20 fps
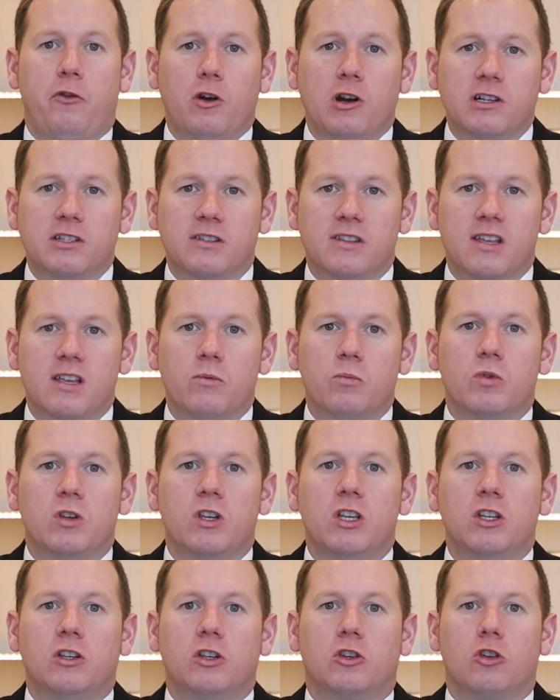first thing we
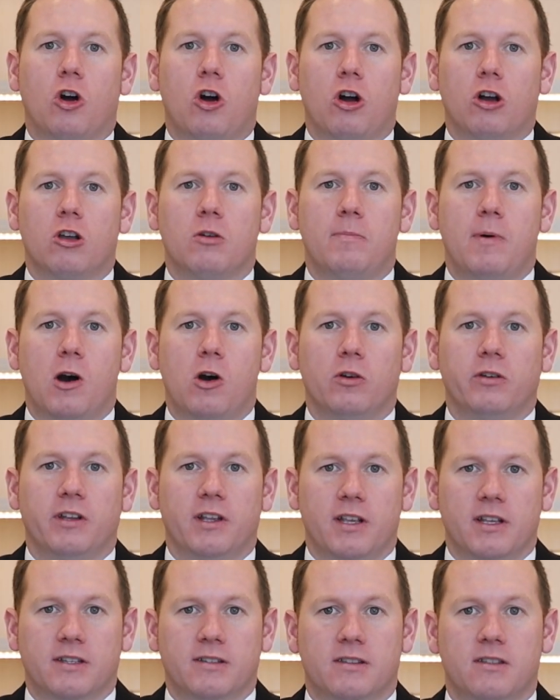need to talk about is